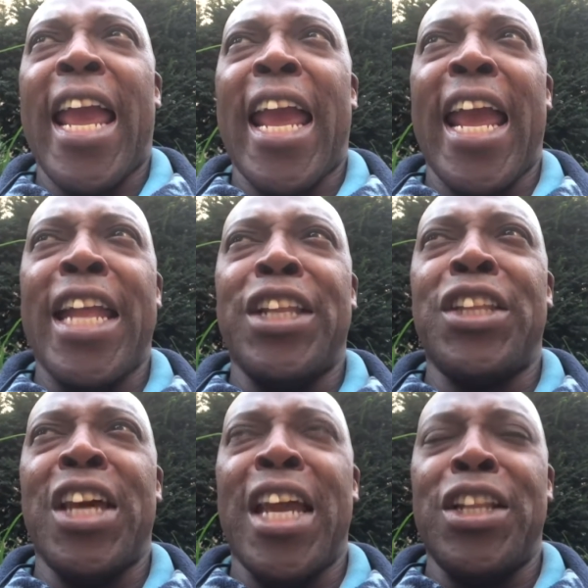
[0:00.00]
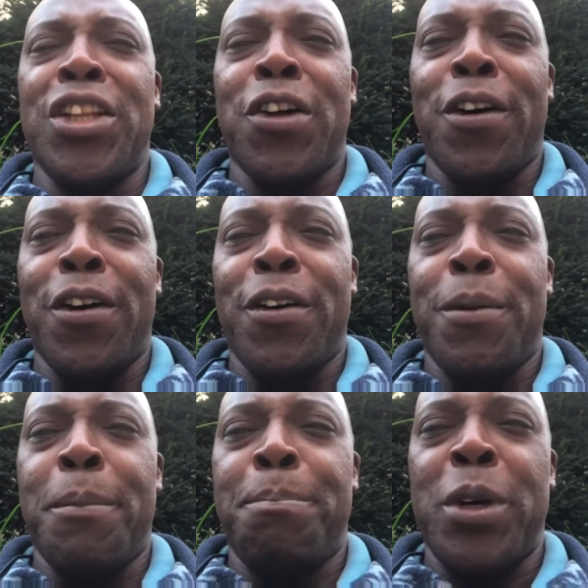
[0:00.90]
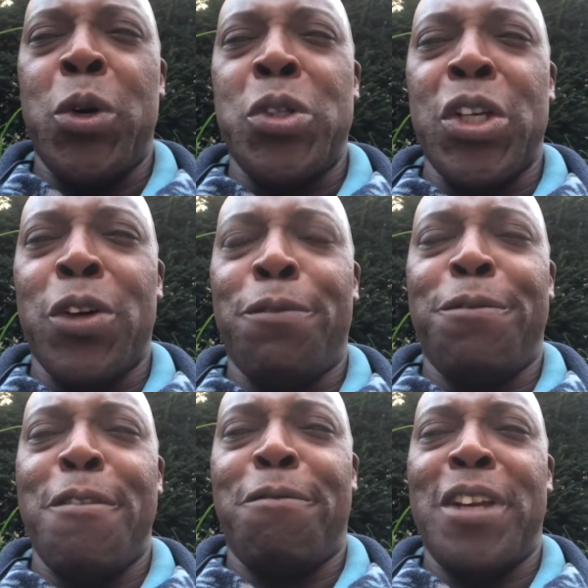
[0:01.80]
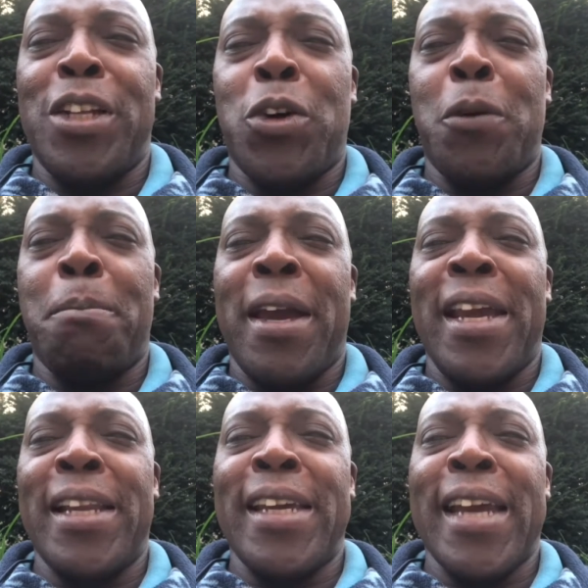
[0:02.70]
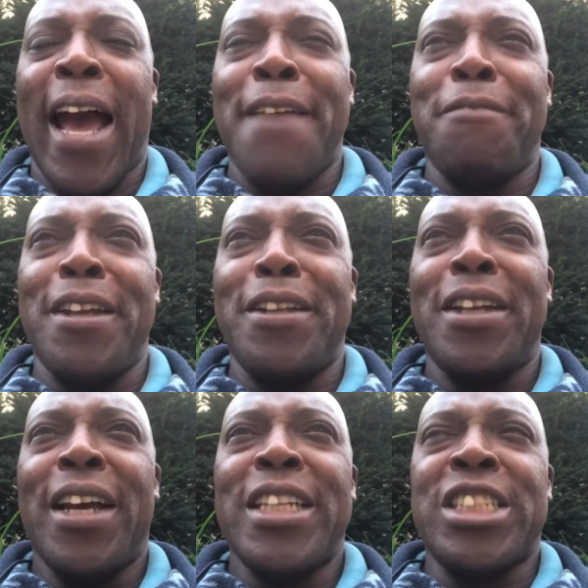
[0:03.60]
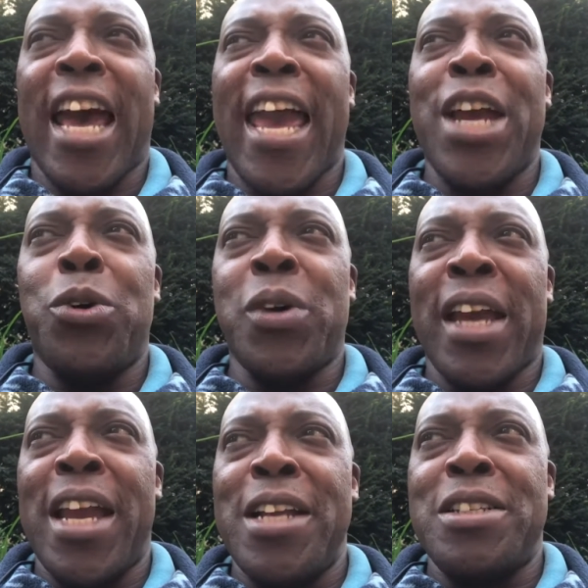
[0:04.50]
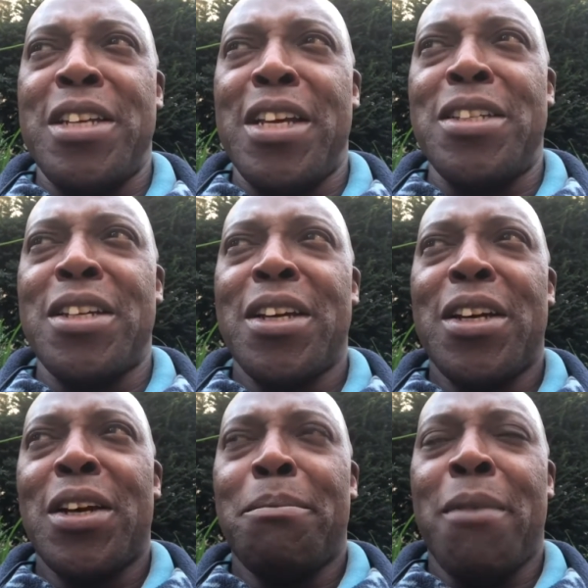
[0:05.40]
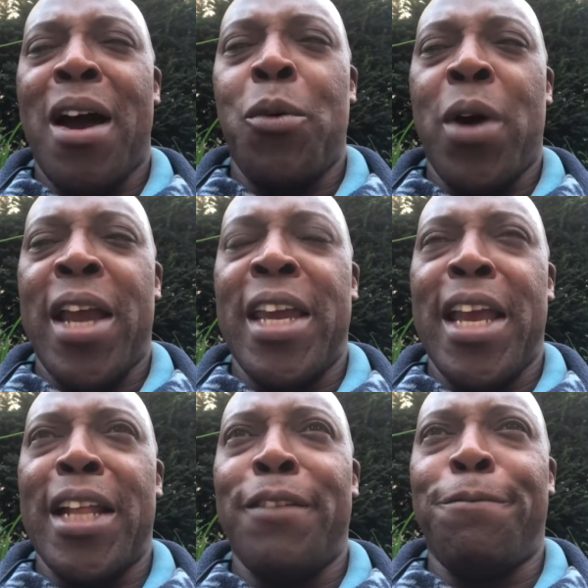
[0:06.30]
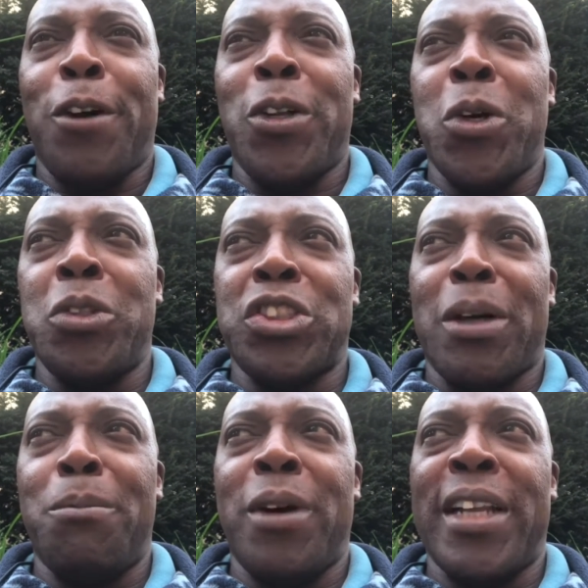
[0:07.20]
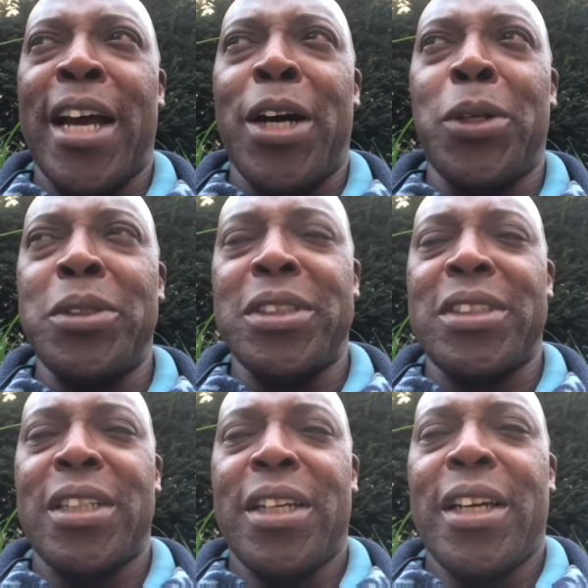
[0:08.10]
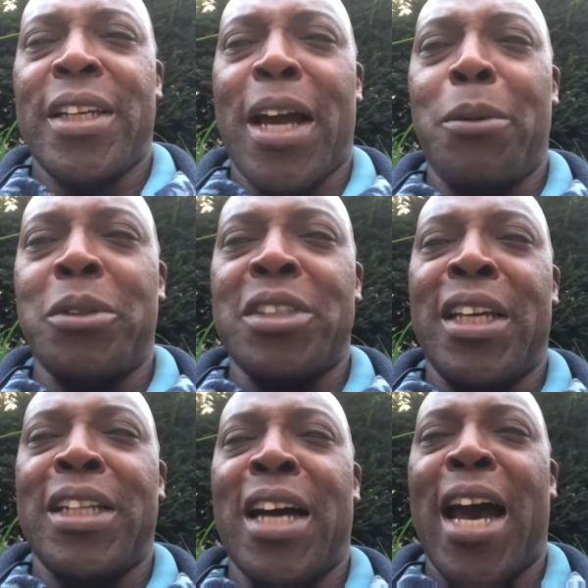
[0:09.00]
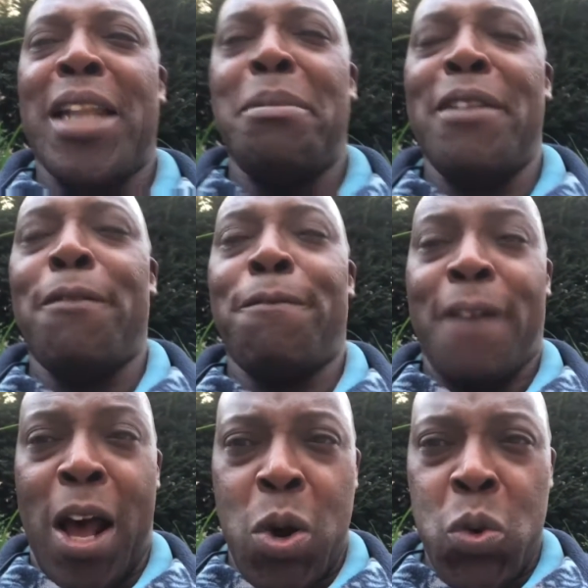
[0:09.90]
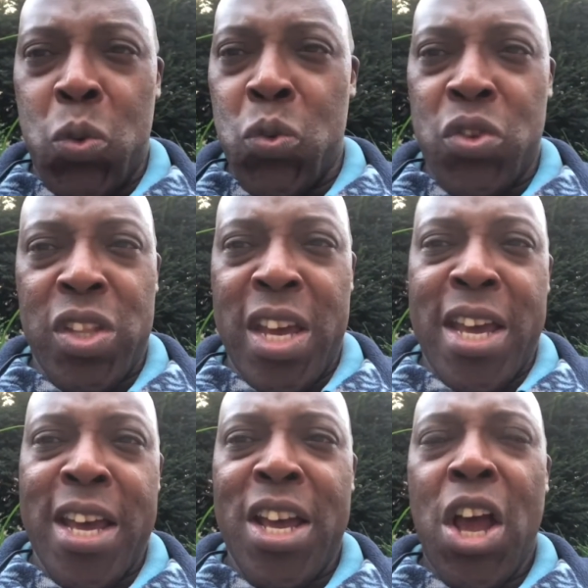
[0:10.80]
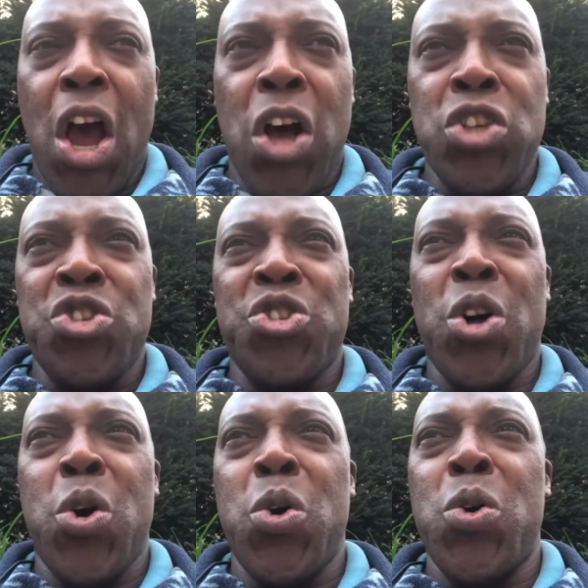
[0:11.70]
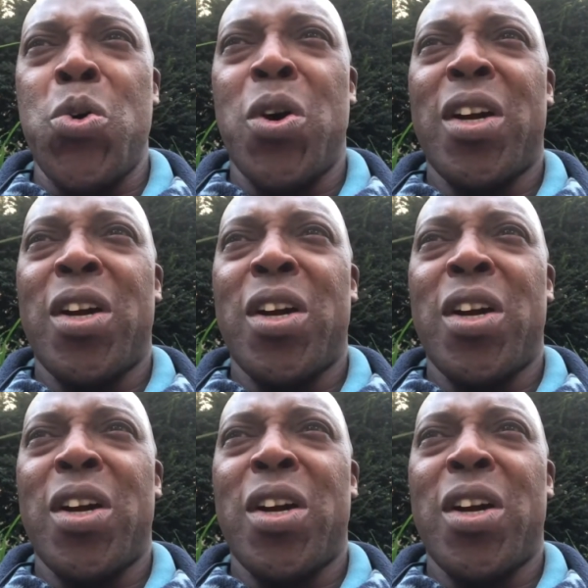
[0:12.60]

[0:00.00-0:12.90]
in the building of 15 Old Bailey, having tailgated my way in, followed someone else that was in. I had been found there, as though